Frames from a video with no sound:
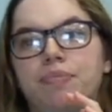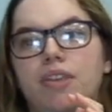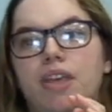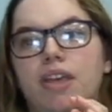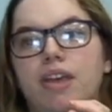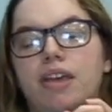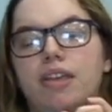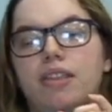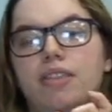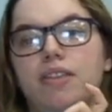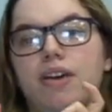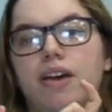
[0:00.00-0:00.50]

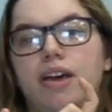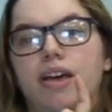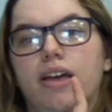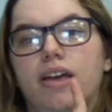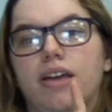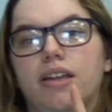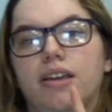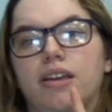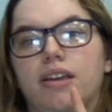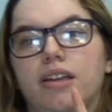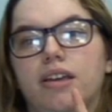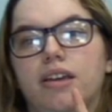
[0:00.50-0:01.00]
and
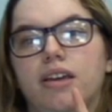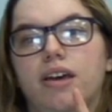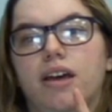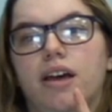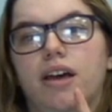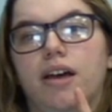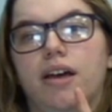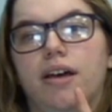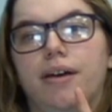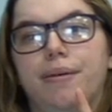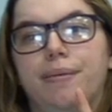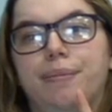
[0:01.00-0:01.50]
then
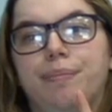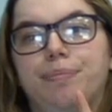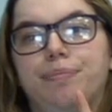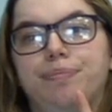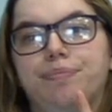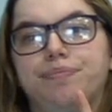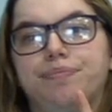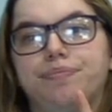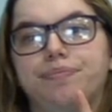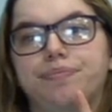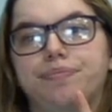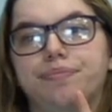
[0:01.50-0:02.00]

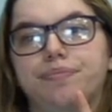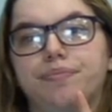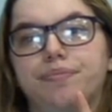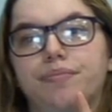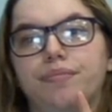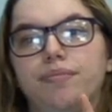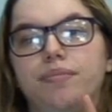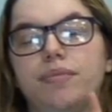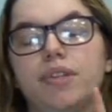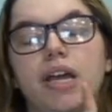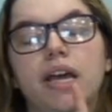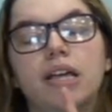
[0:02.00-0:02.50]

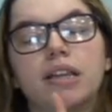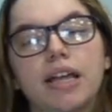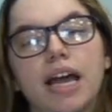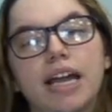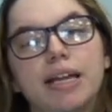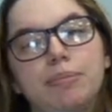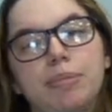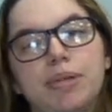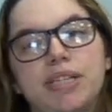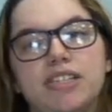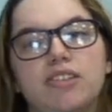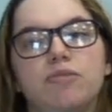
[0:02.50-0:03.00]
a
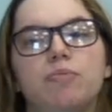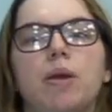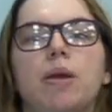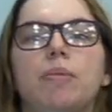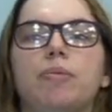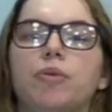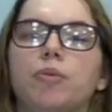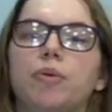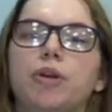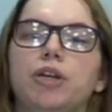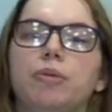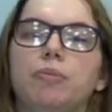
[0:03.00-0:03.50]
lined piece of
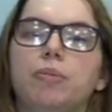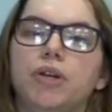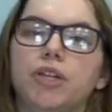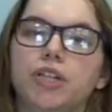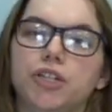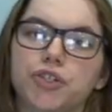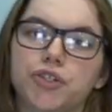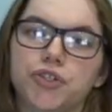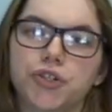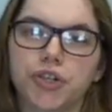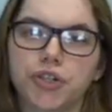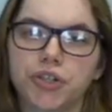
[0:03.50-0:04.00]
paper where you put your
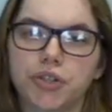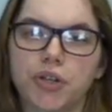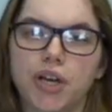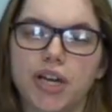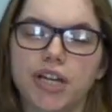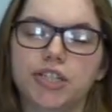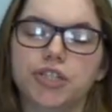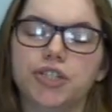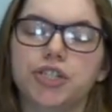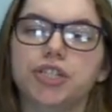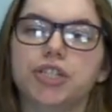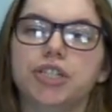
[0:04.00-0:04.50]
journal
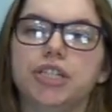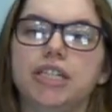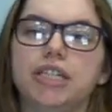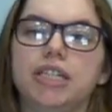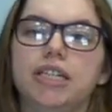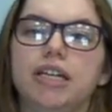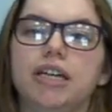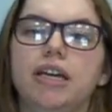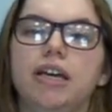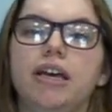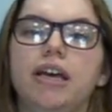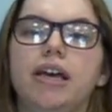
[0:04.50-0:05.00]

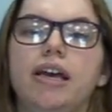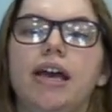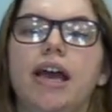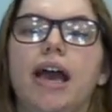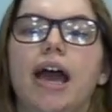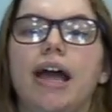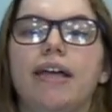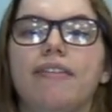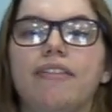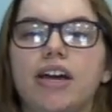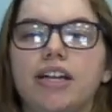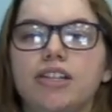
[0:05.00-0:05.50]
entry.
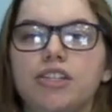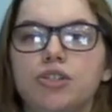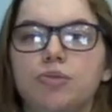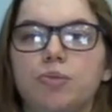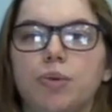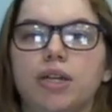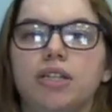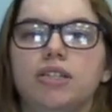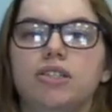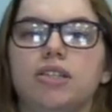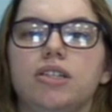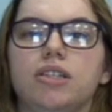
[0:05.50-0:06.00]
And that's a
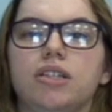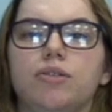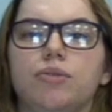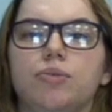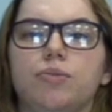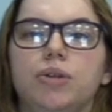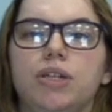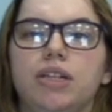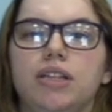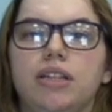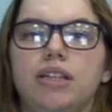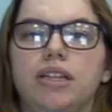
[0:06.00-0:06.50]
way to
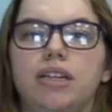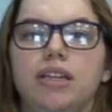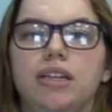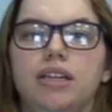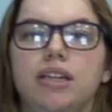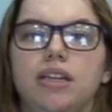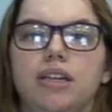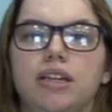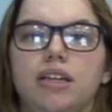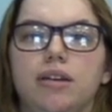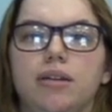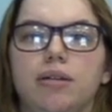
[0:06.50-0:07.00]

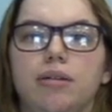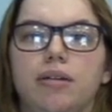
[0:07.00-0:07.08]
really